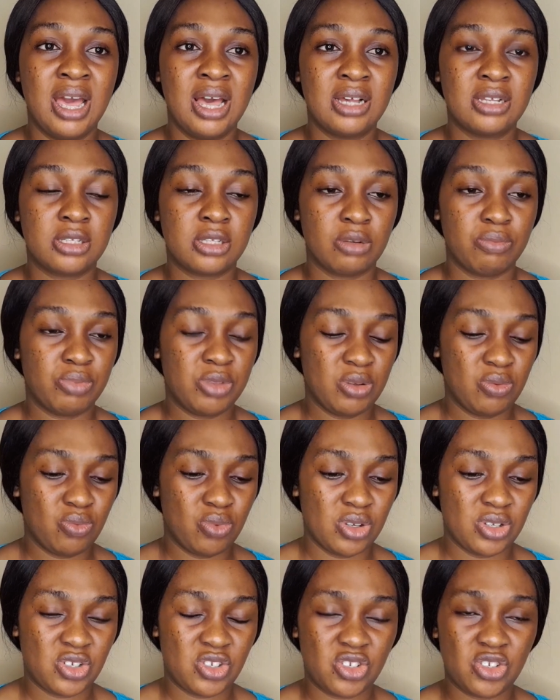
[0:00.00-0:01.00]
something
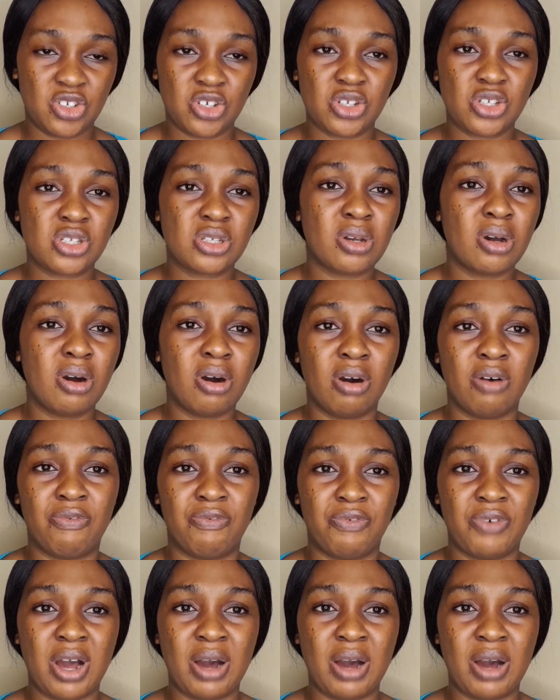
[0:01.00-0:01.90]
was just off.